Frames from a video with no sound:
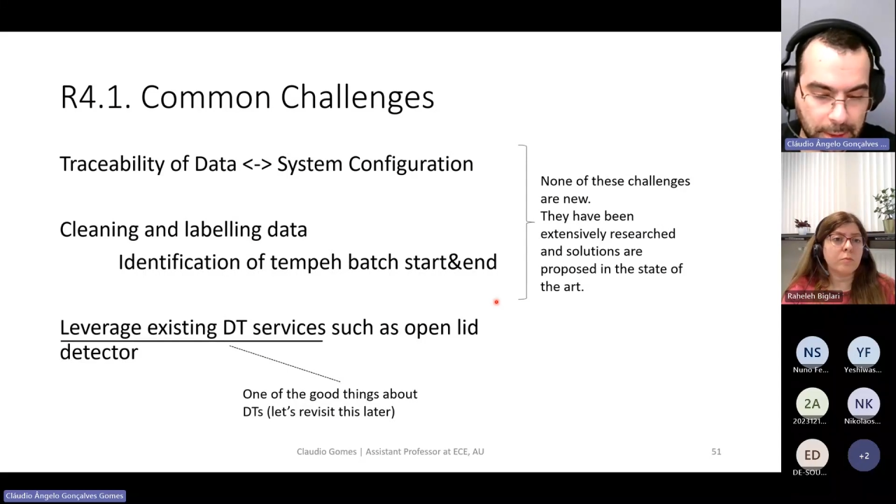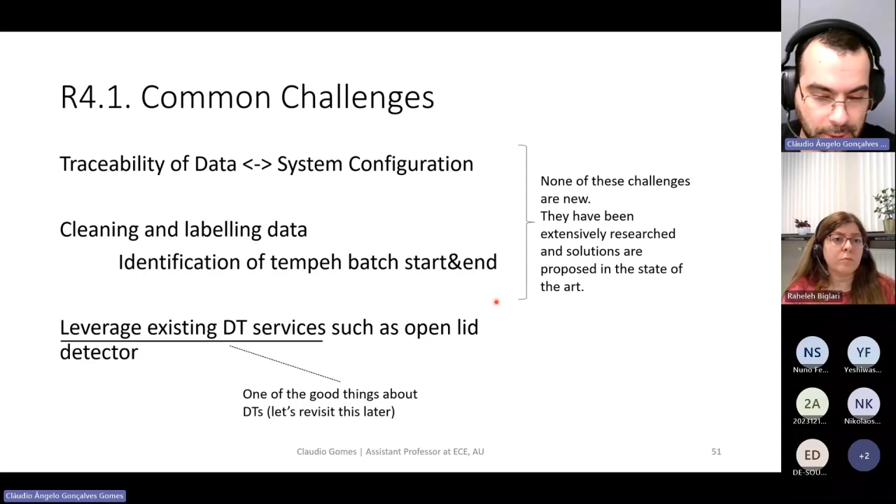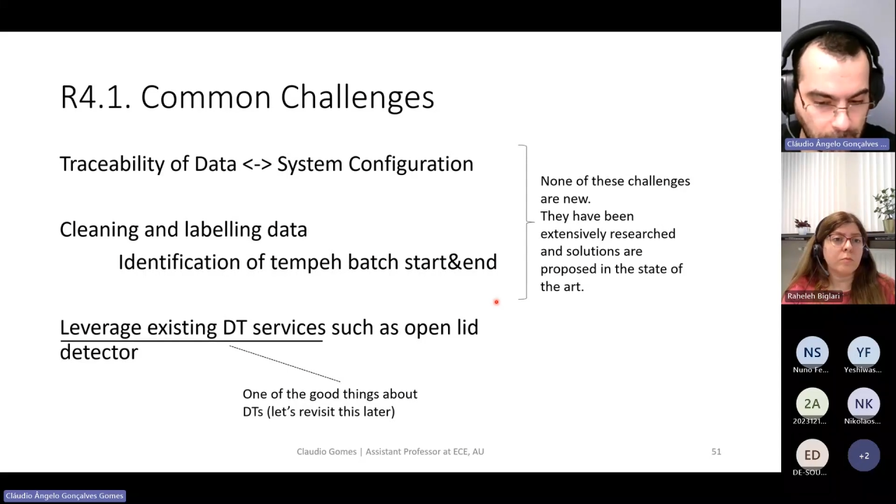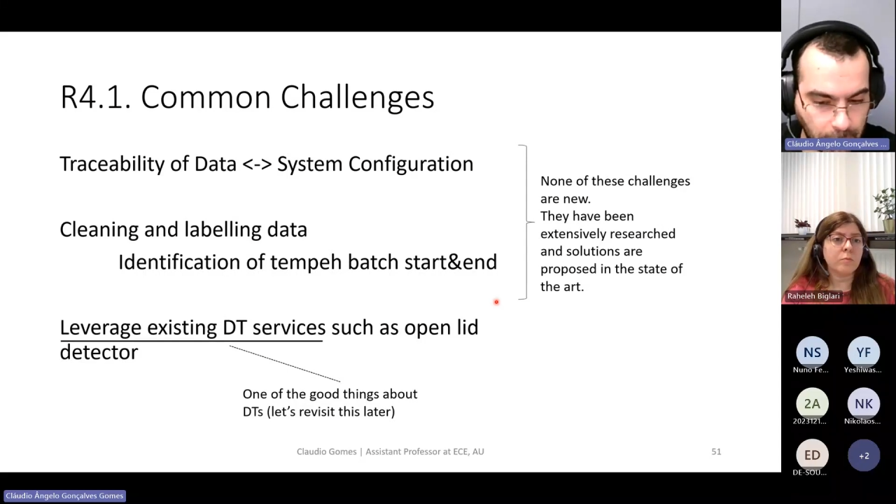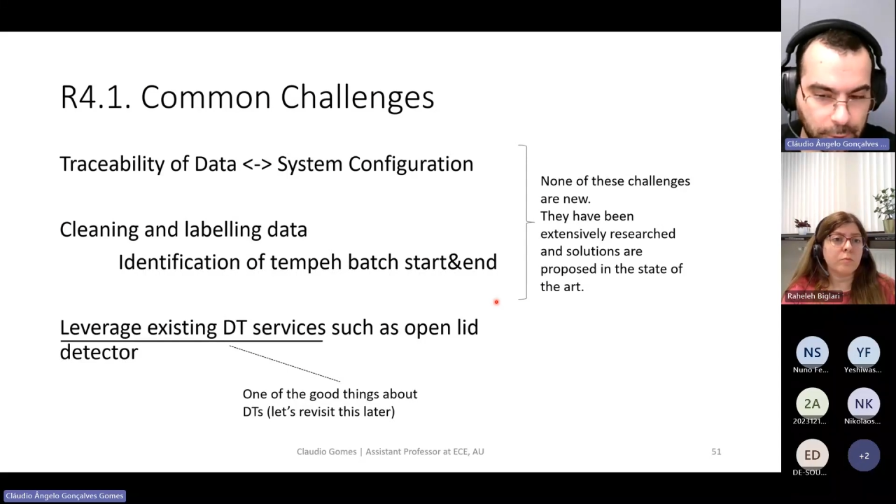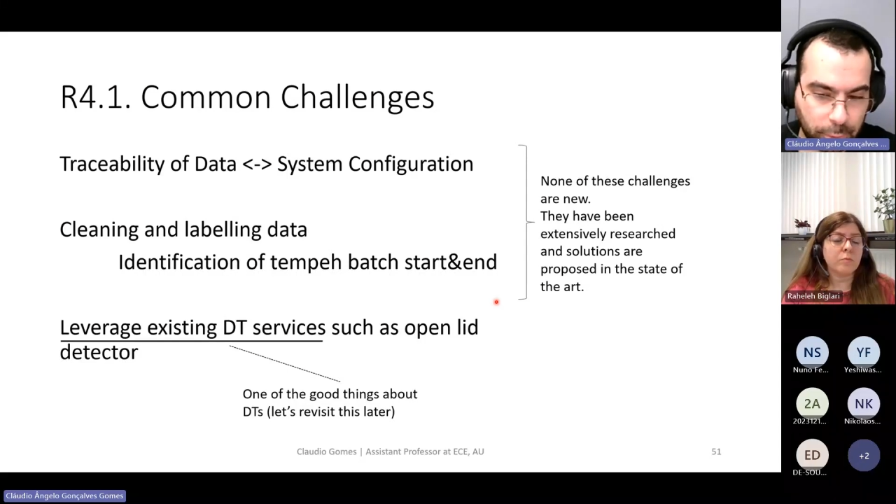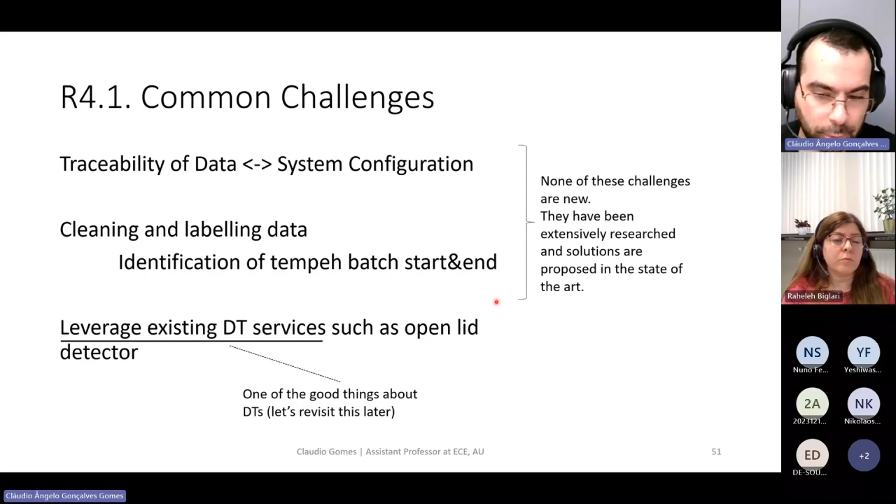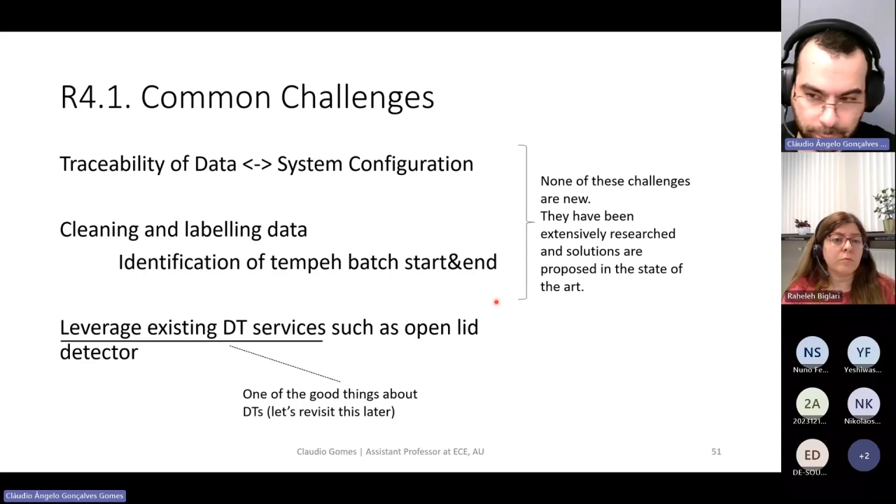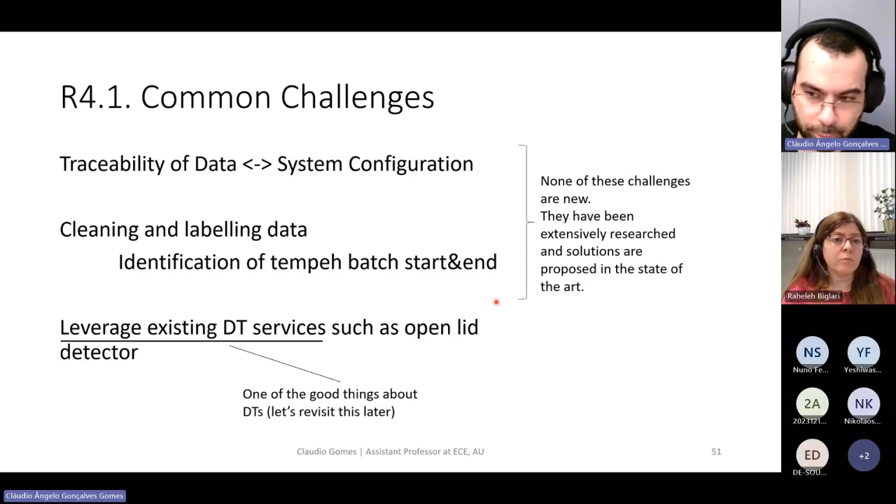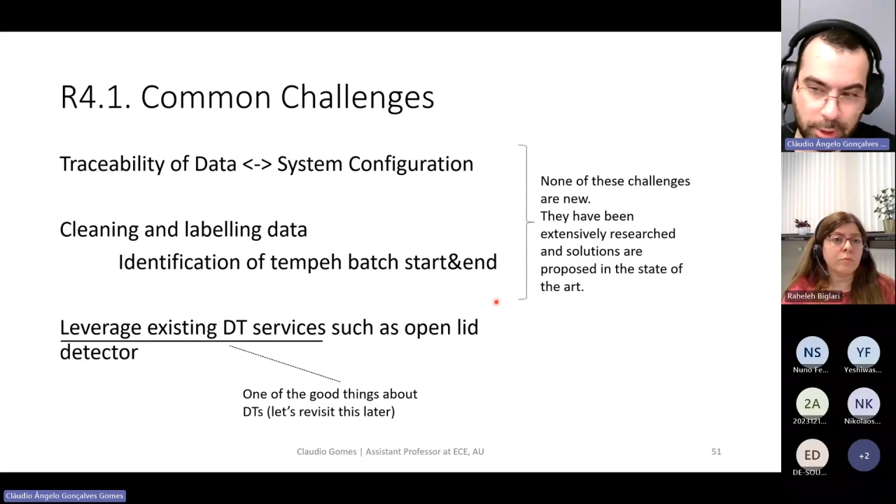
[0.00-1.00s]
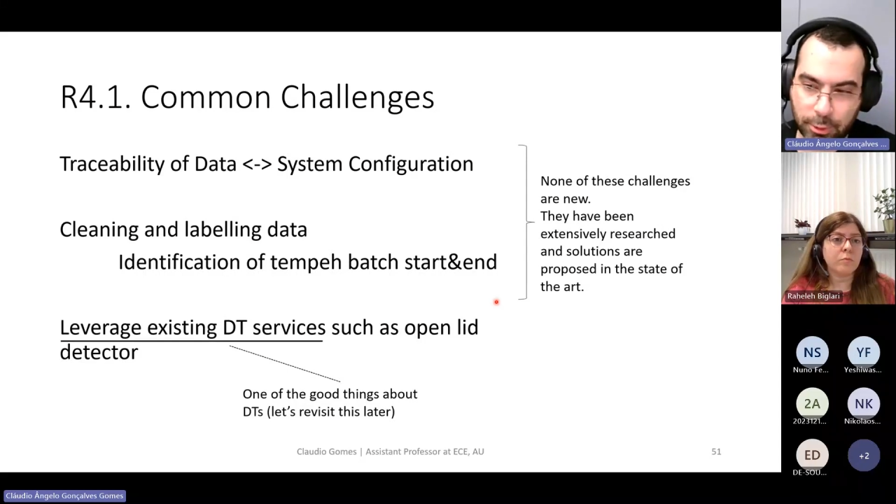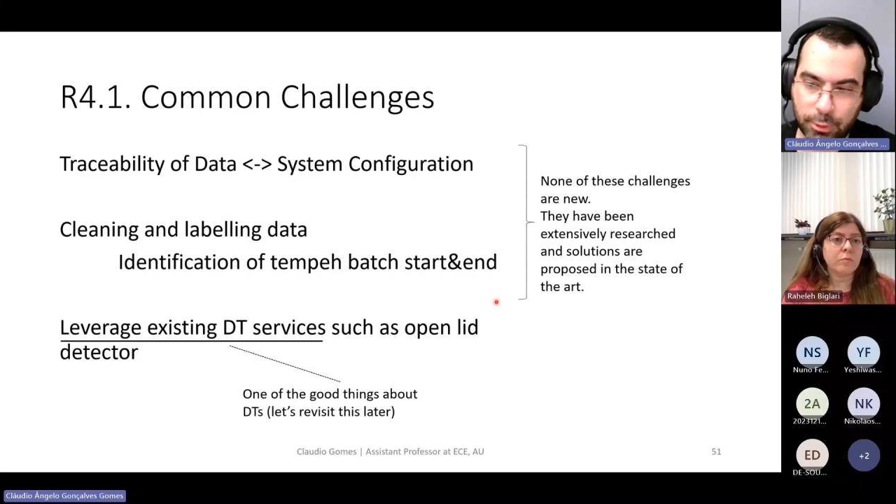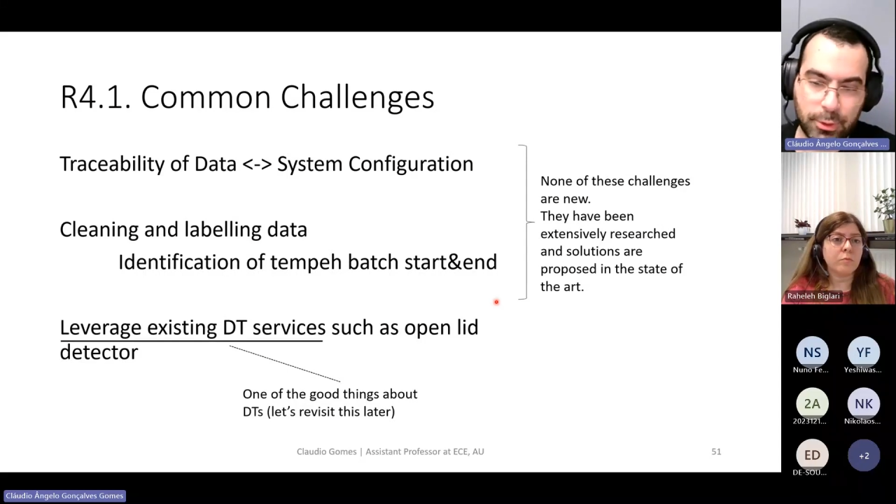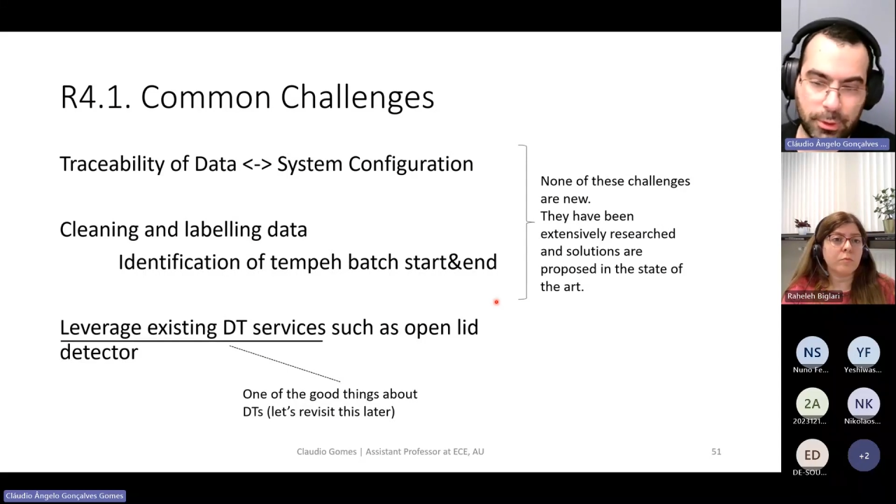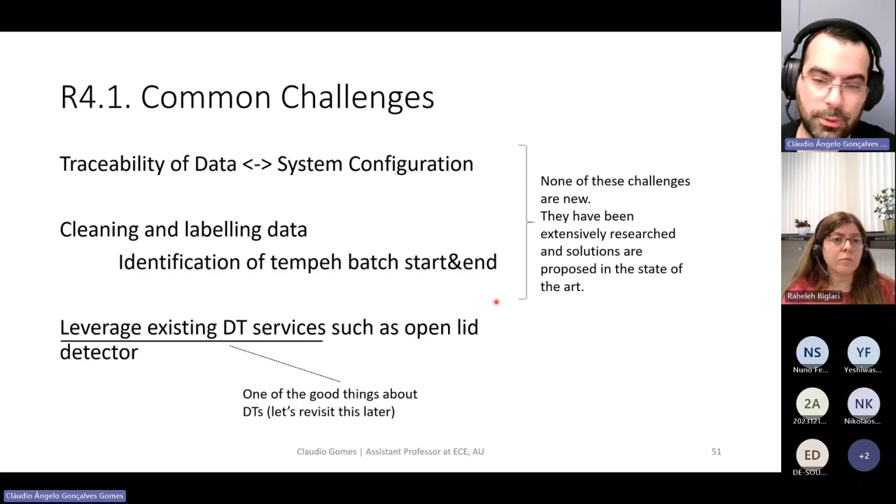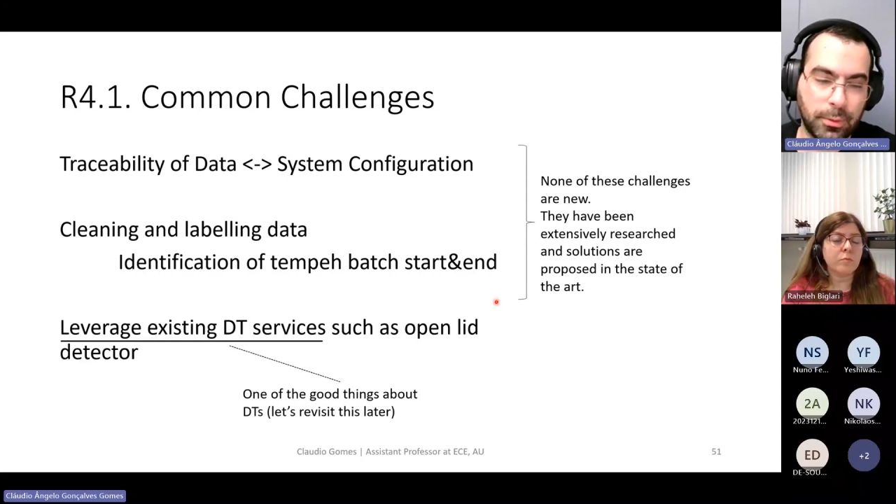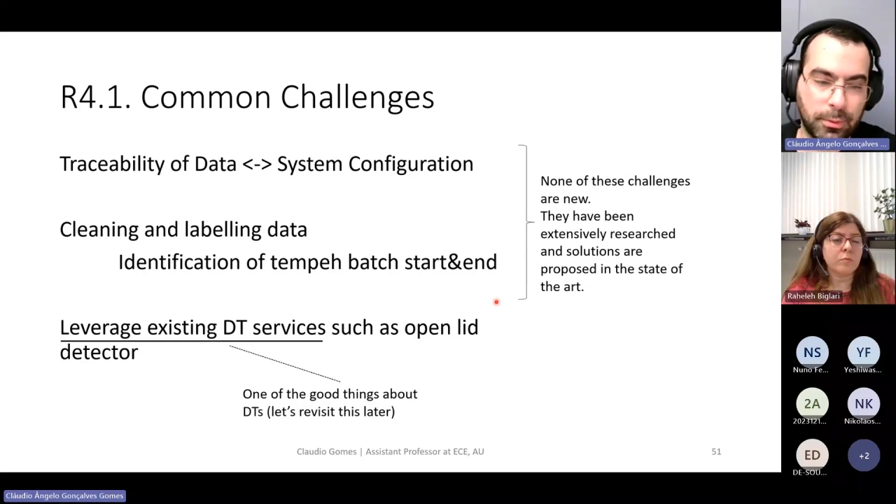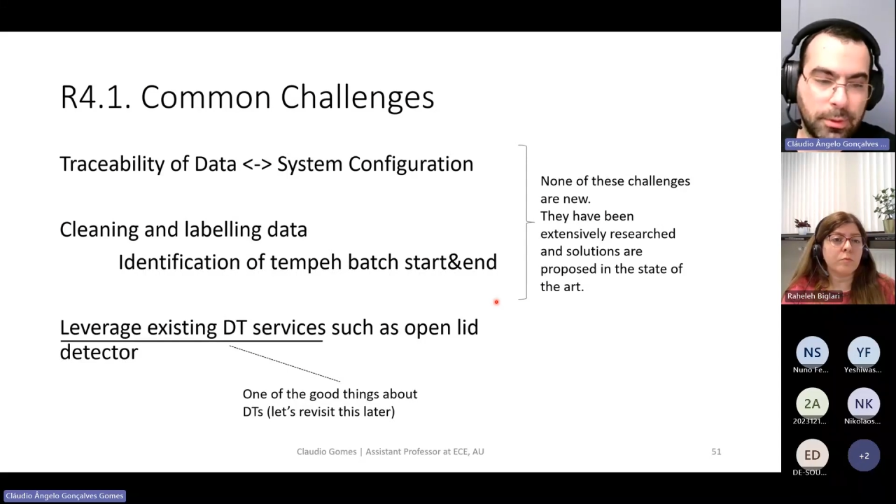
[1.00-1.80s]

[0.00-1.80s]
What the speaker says: there's a lot of reuse.